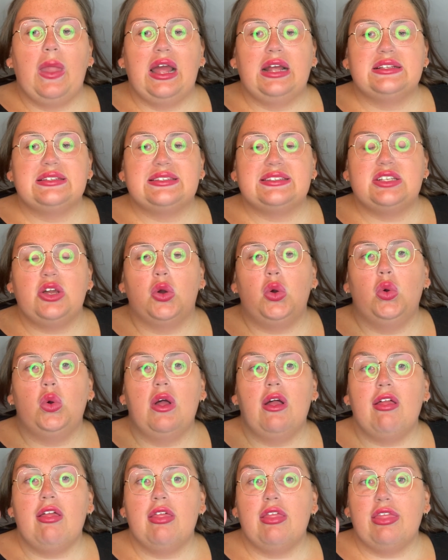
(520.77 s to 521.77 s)
So
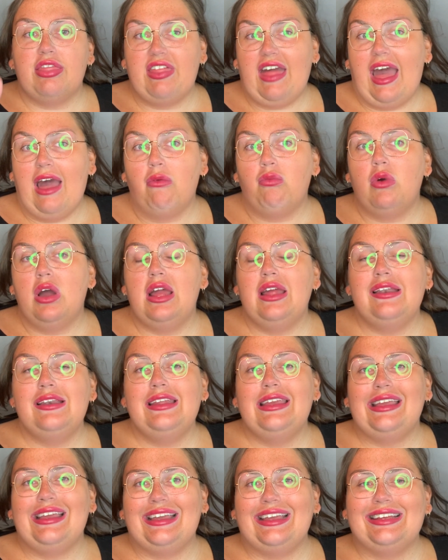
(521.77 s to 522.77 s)
that one
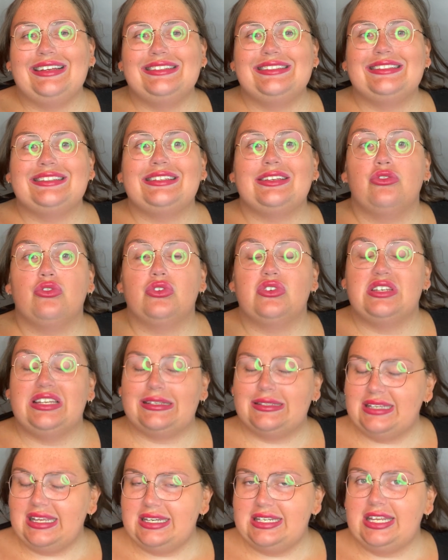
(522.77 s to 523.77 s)
is
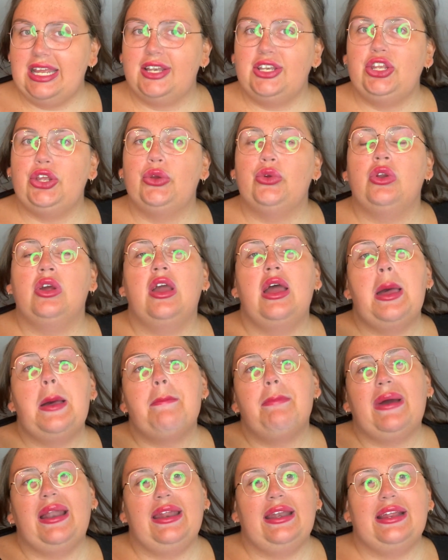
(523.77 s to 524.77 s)
discontinued,
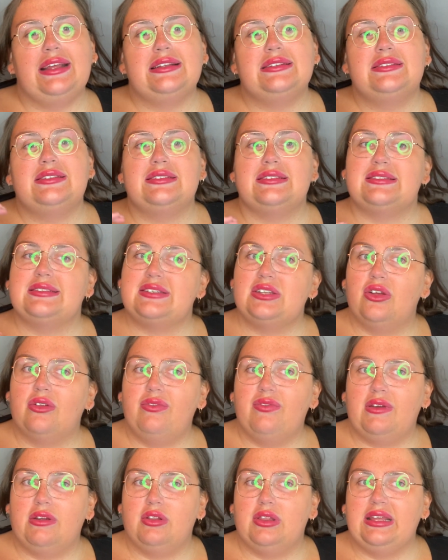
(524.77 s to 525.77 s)
but it is still
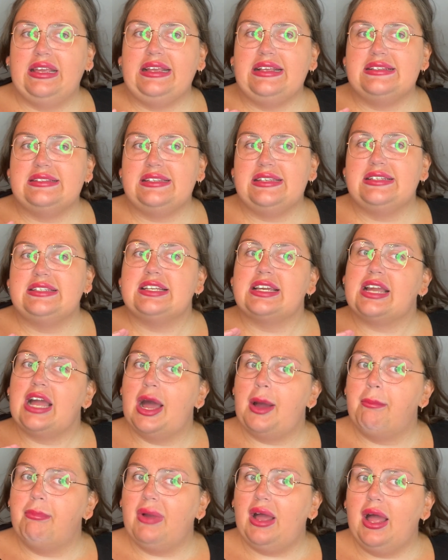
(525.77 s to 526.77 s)
fairly easy to
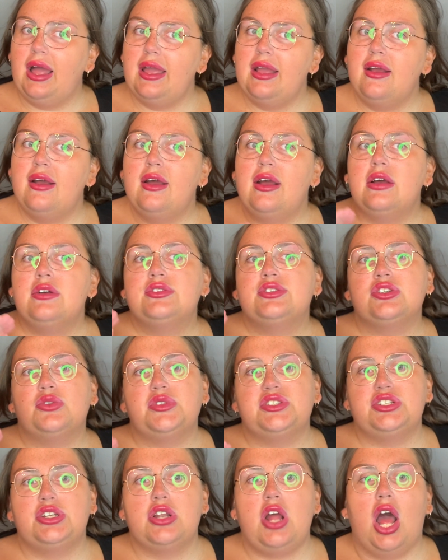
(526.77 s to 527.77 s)
come by. So
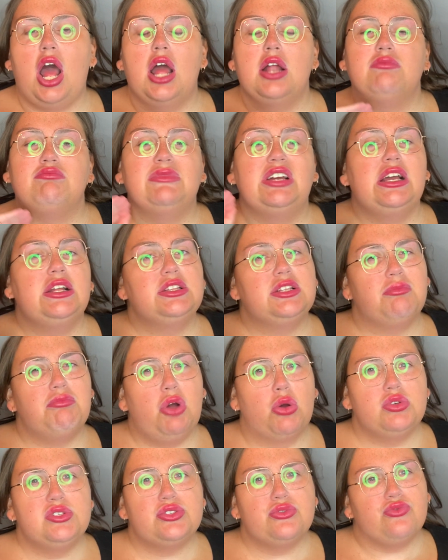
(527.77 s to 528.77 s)
it's not the
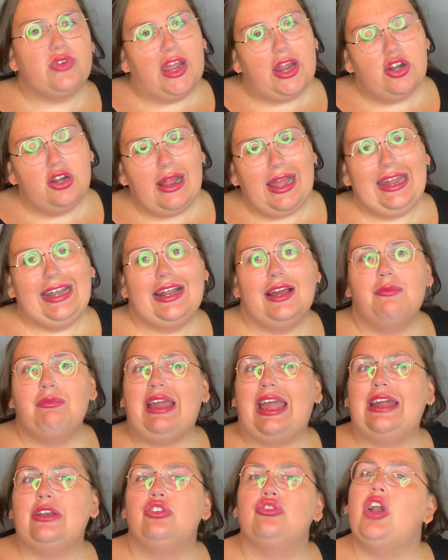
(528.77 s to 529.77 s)
most rare item,
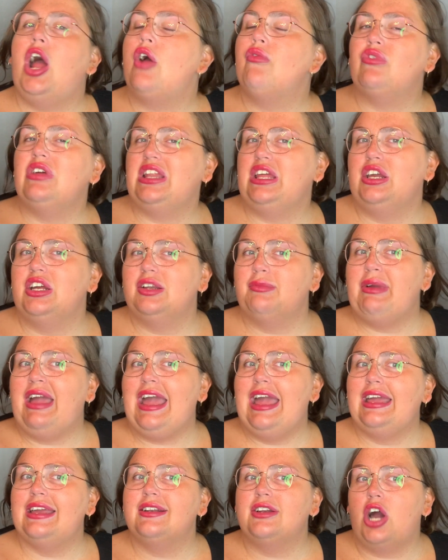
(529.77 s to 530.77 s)
and you're not really going to
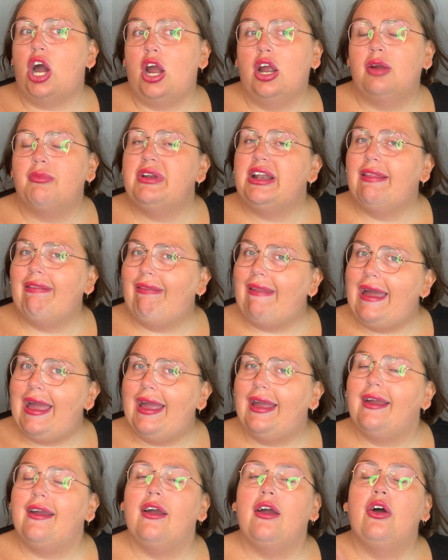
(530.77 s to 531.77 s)
pay an arm and a
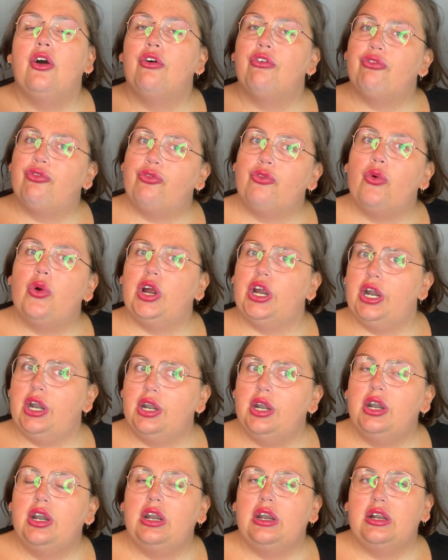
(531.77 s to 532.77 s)
leg for
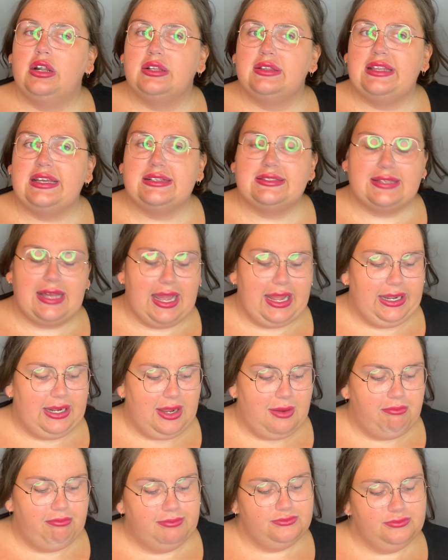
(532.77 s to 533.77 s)
this
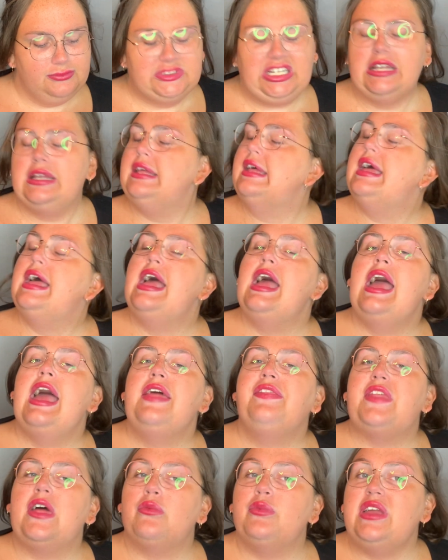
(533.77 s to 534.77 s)
item.
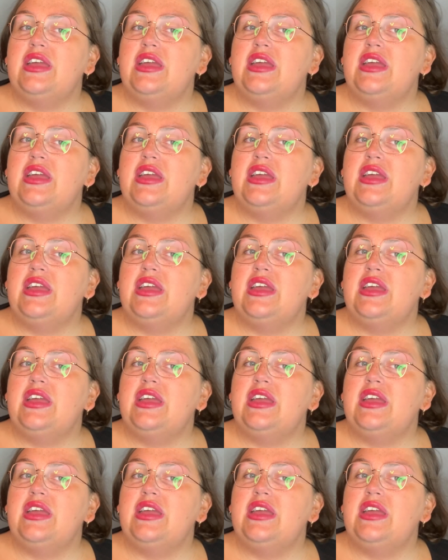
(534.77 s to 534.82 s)
Then we